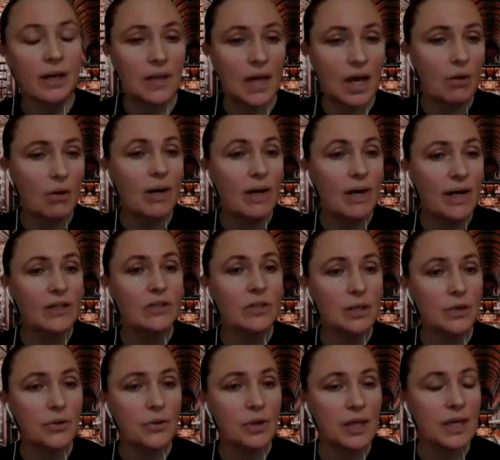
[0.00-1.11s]
Now I
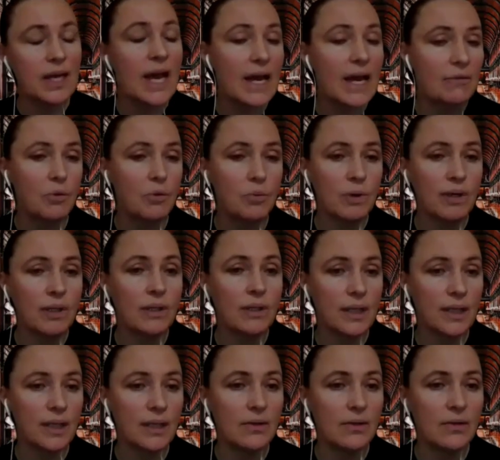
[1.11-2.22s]
actually think everyone
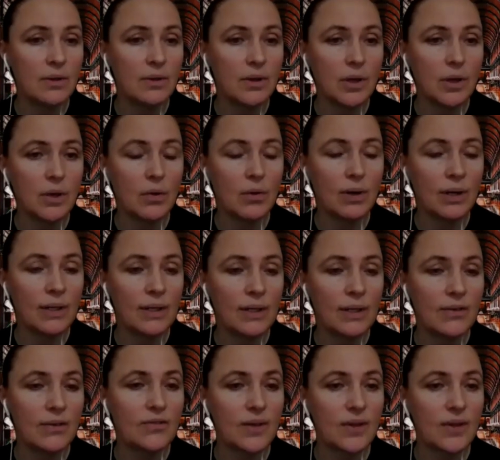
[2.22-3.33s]
needs to know and
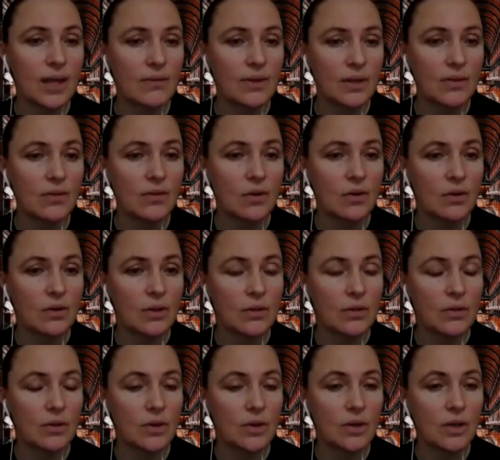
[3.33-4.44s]
understand
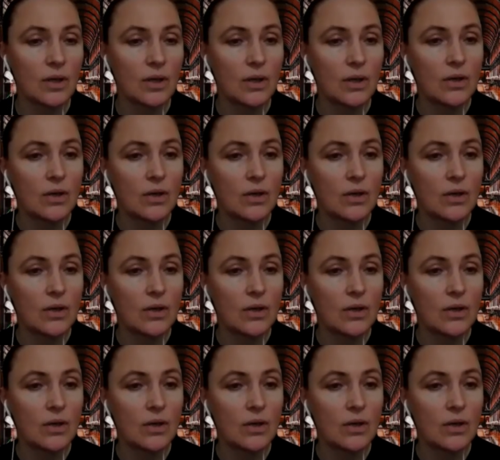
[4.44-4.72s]
technology